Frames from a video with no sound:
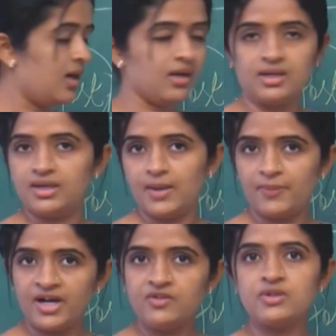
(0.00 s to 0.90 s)

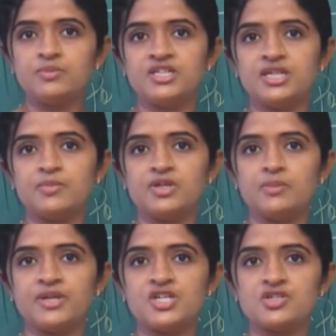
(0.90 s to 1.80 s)
apart from the temporal
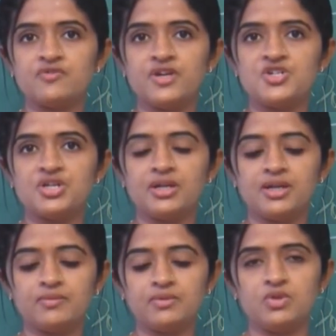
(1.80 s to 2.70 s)
branch of facial
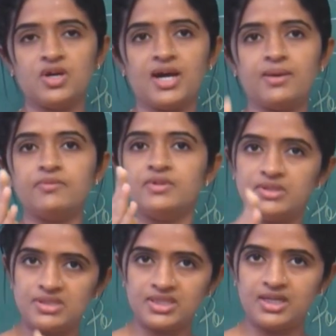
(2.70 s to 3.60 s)
nerve, you have
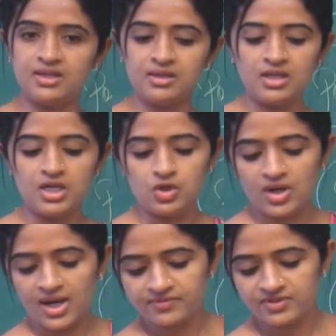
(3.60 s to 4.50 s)
the skin, you
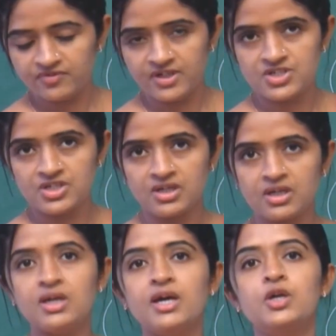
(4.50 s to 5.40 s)
have the fascia,
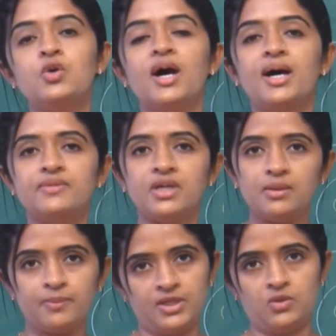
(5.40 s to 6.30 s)
you have the
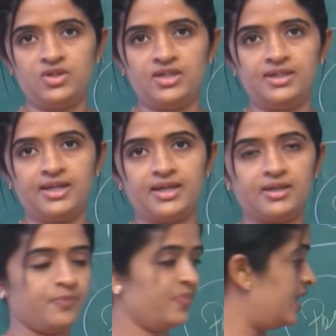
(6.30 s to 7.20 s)
parotid gland
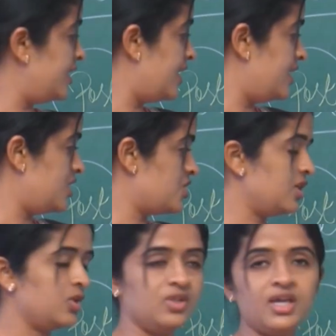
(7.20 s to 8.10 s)
in
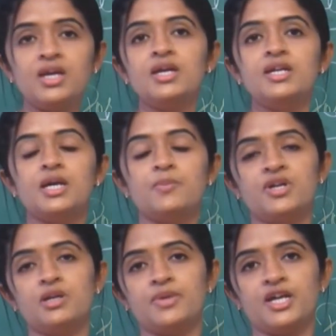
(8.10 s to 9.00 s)
addition to the
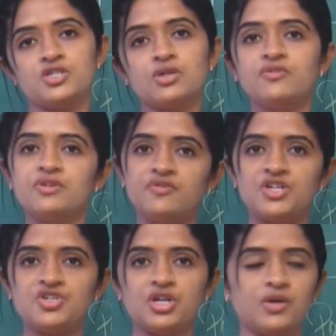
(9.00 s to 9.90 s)
temporal branch of
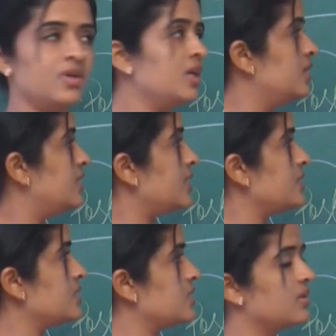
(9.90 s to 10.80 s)
facial nerve. The
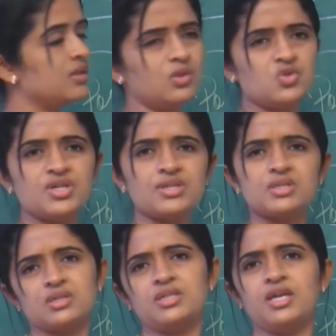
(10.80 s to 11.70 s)
rest, you
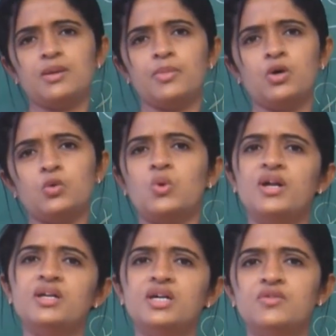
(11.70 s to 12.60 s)
just think about
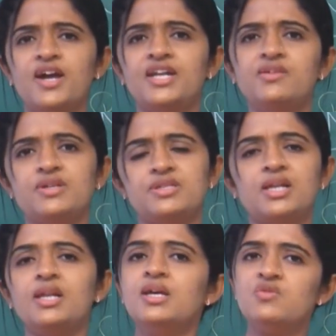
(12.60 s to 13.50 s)
one nerve and a
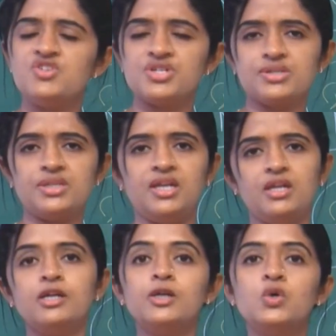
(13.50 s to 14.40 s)
vessel which is seen
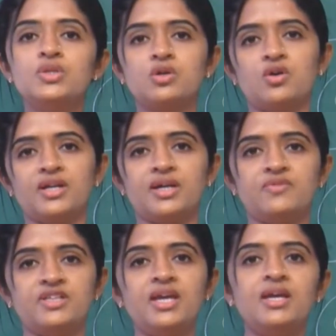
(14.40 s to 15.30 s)
in close
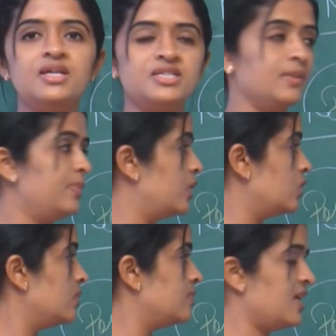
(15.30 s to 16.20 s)
contact with the
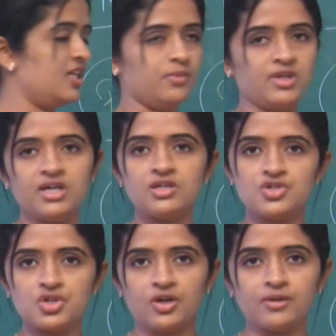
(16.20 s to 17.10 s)
temporomandibular
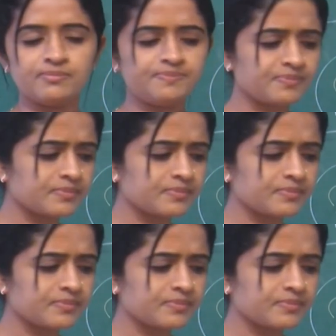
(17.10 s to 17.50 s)
joint.